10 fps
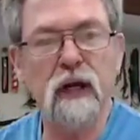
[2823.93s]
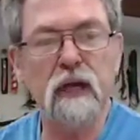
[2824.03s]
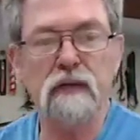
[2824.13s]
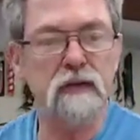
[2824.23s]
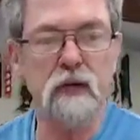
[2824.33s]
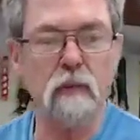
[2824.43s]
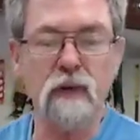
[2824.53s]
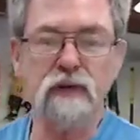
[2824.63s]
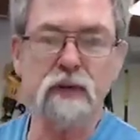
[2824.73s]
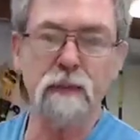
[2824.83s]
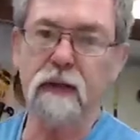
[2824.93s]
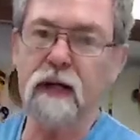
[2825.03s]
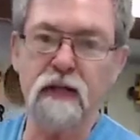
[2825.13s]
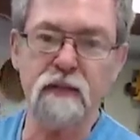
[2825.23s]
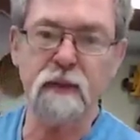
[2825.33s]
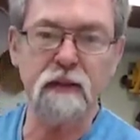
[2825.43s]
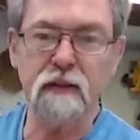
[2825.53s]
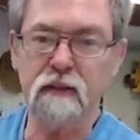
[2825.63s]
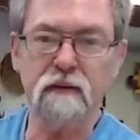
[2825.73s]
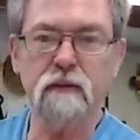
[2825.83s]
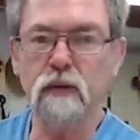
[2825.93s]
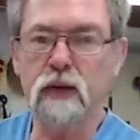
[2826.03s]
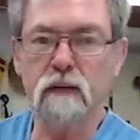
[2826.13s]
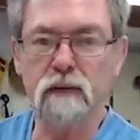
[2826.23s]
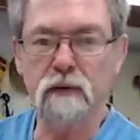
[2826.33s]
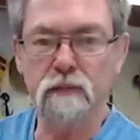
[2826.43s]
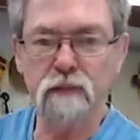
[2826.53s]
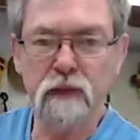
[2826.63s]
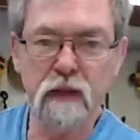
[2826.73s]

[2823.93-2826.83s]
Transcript: Lungs, 1 set per customer, you know, look after them.